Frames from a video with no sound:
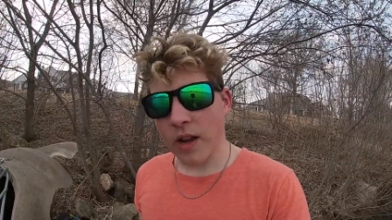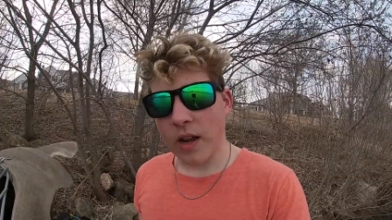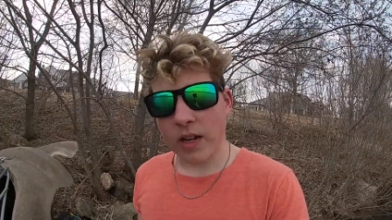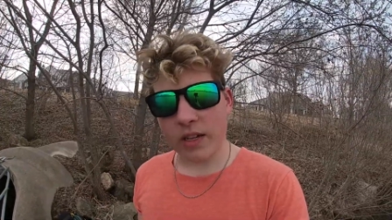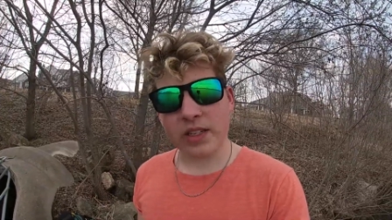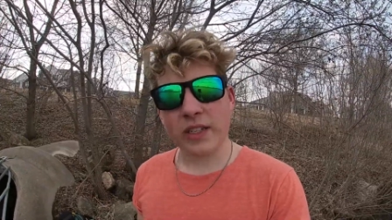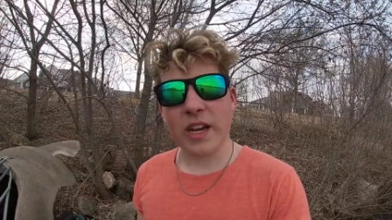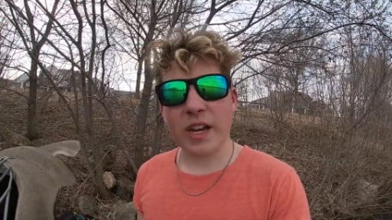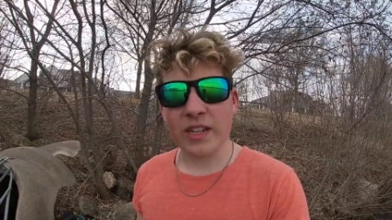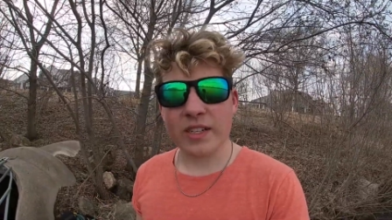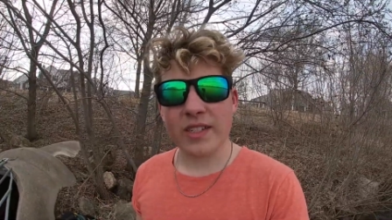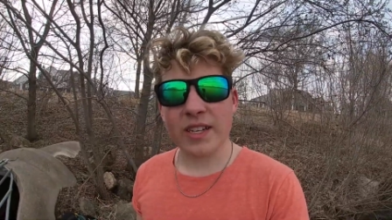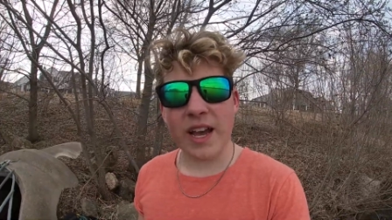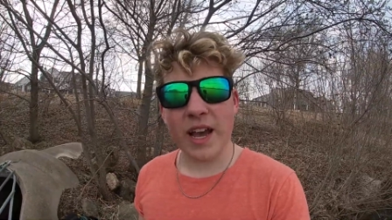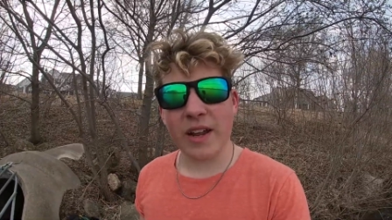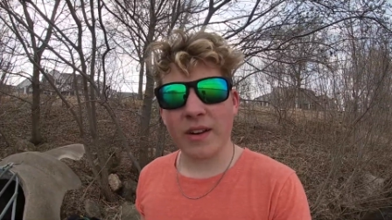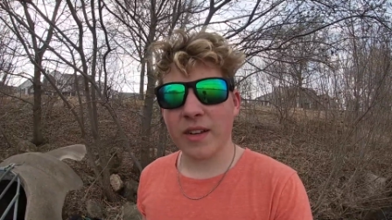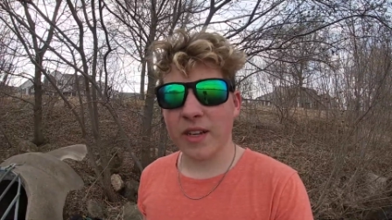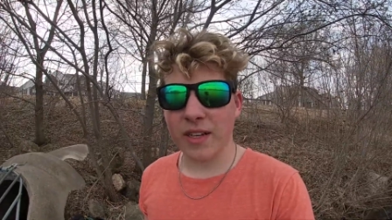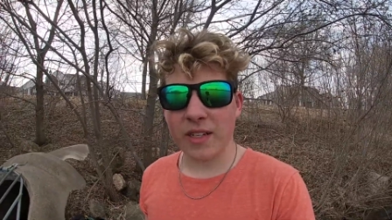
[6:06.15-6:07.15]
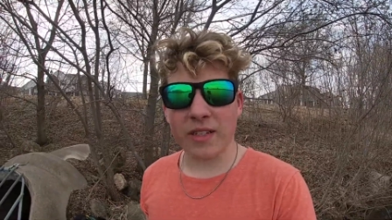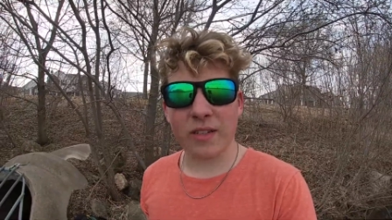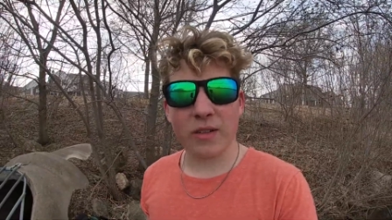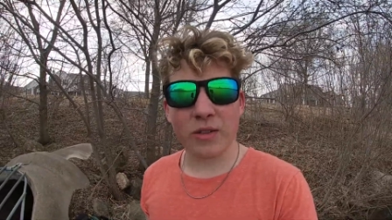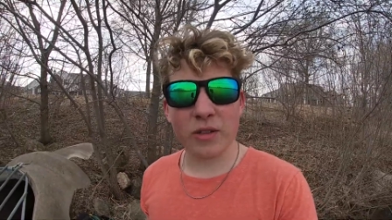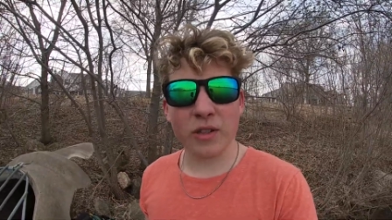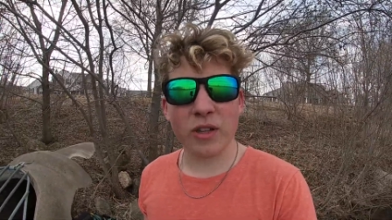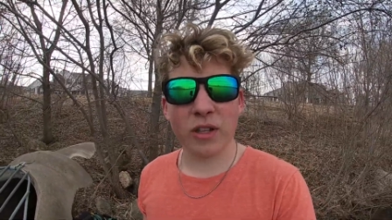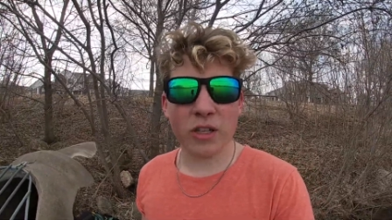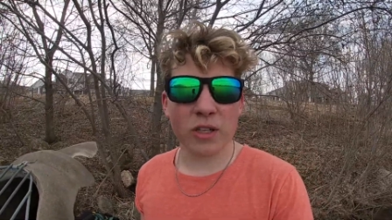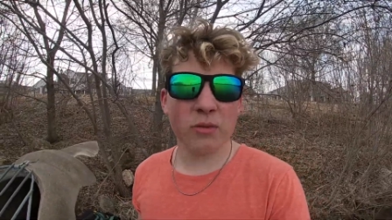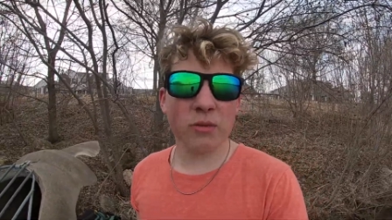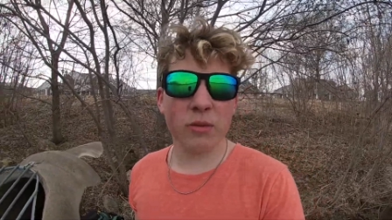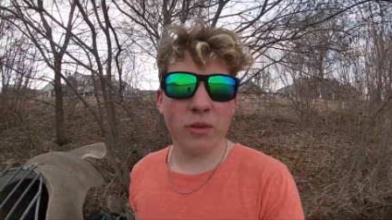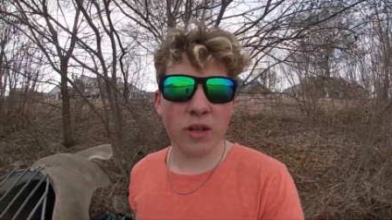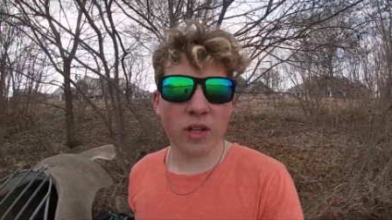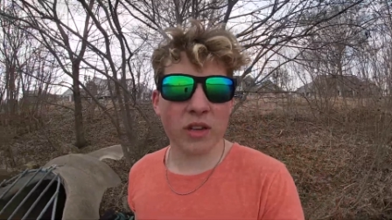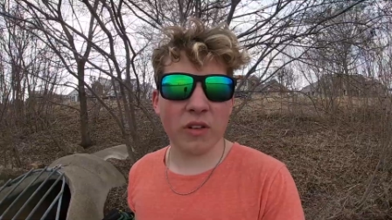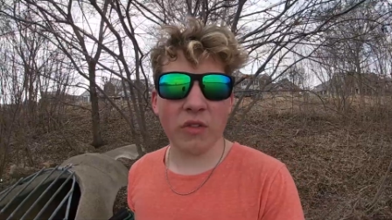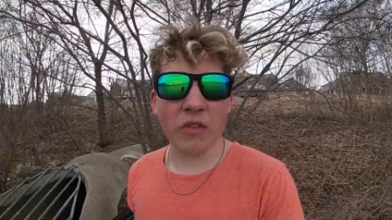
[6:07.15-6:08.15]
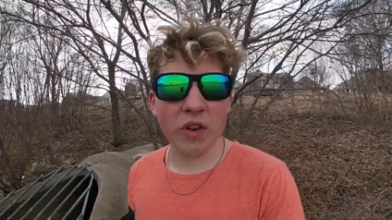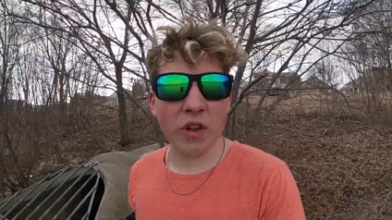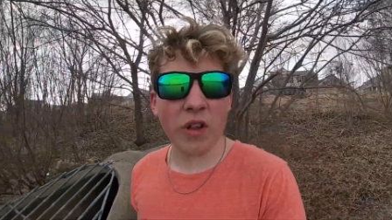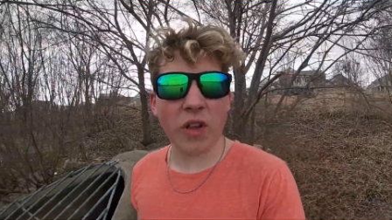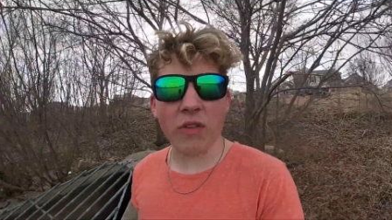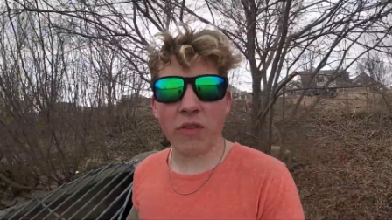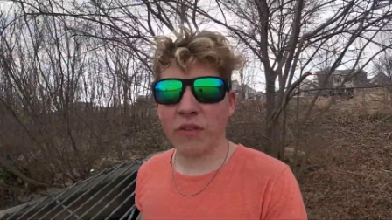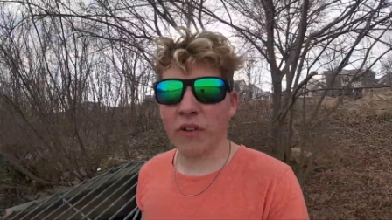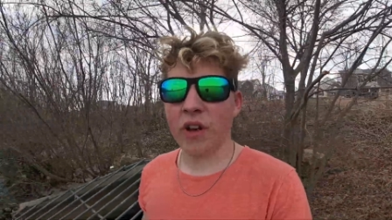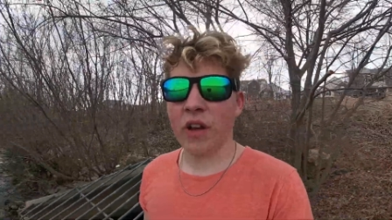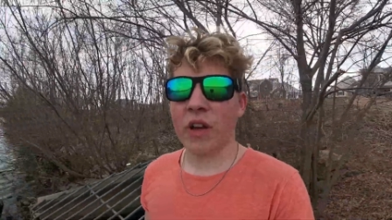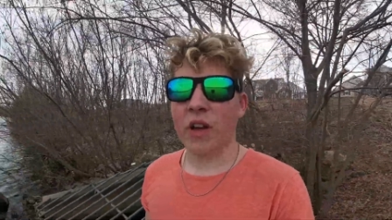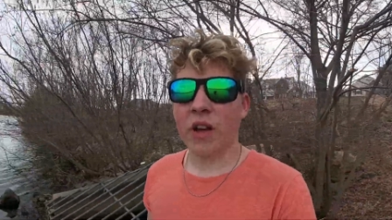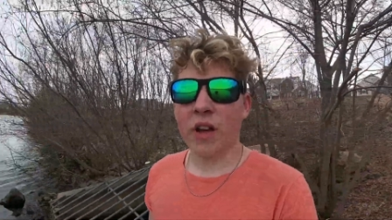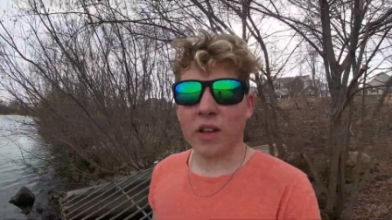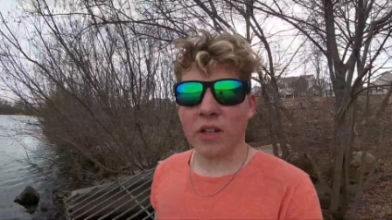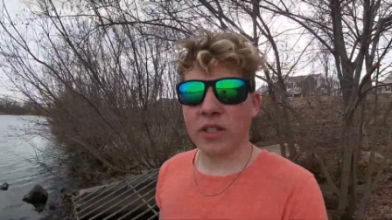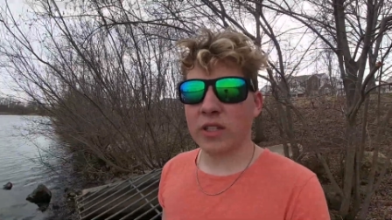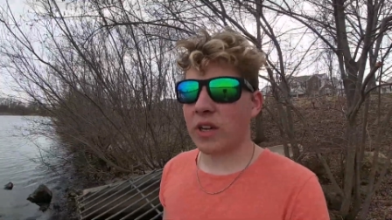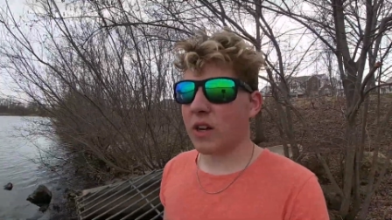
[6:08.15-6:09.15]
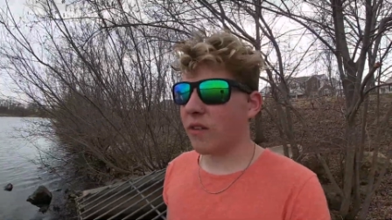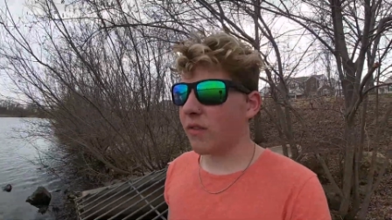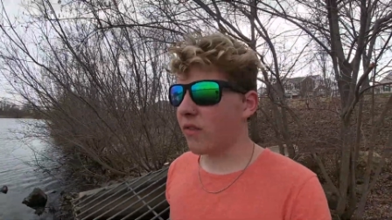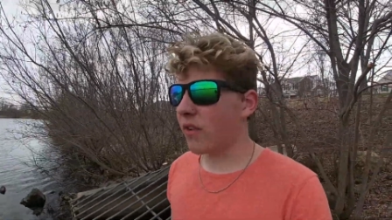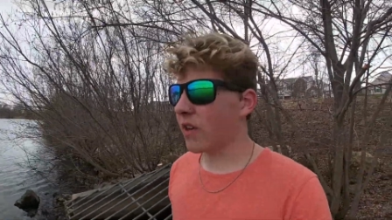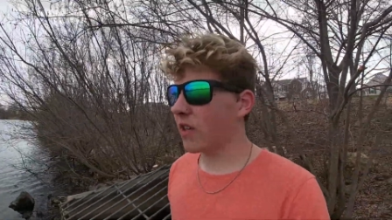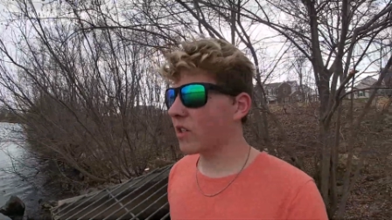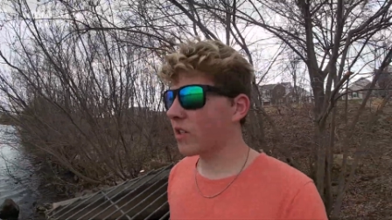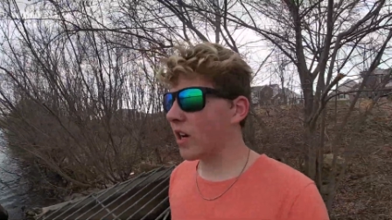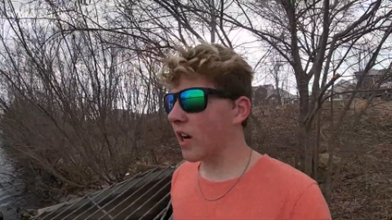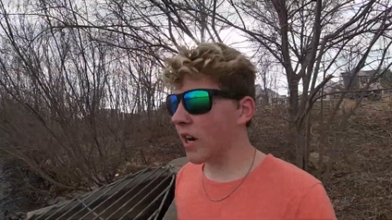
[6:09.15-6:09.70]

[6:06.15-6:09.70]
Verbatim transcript: it's kind of sad because usually this is full of sunfish.